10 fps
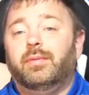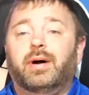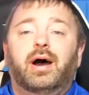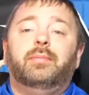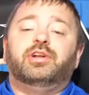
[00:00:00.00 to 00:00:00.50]

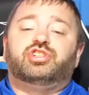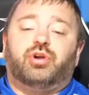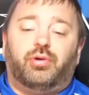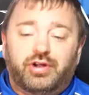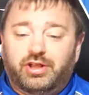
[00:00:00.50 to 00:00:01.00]
but a
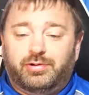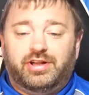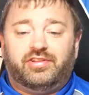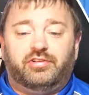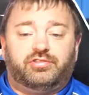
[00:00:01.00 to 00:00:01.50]
majority of what
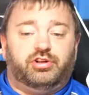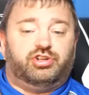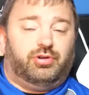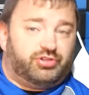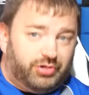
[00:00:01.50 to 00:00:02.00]
Nintendo's going to
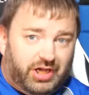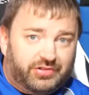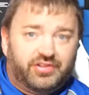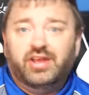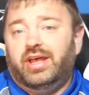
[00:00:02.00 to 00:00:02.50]
show on
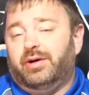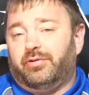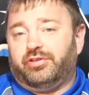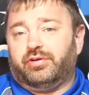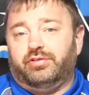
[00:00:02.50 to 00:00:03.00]
Treehouse and
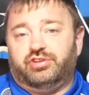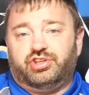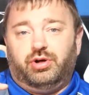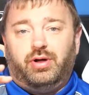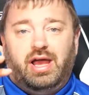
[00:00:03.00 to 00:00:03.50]
what they're going to
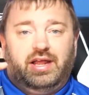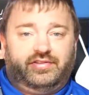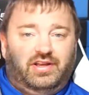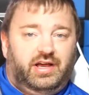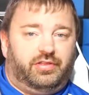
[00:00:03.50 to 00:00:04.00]
show at uh,